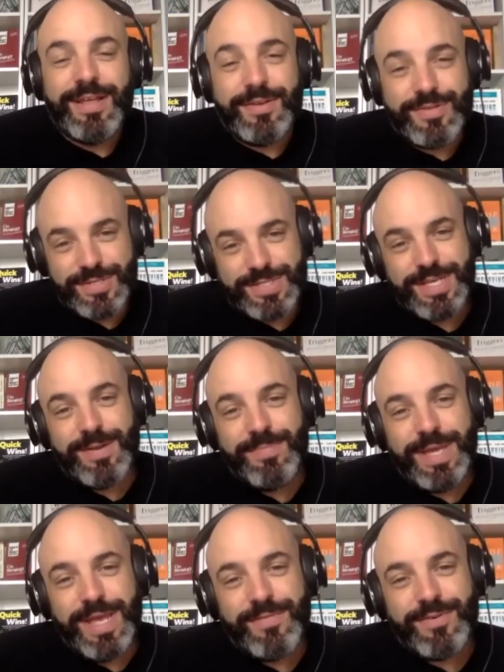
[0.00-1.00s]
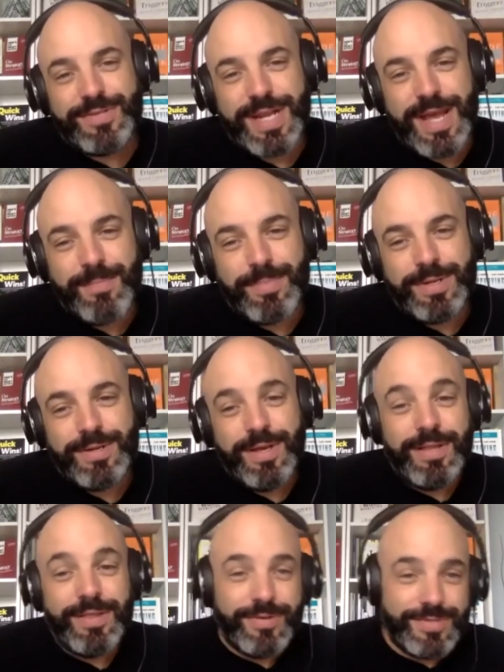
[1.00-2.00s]
there's a set of behaviors that happen,
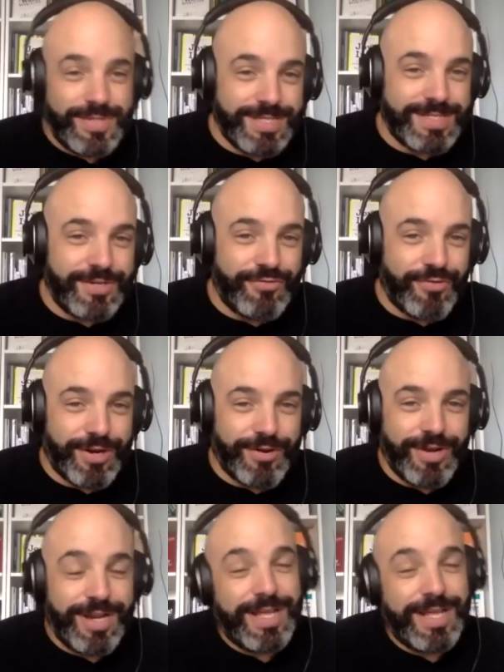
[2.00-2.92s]
there's things that trigger it,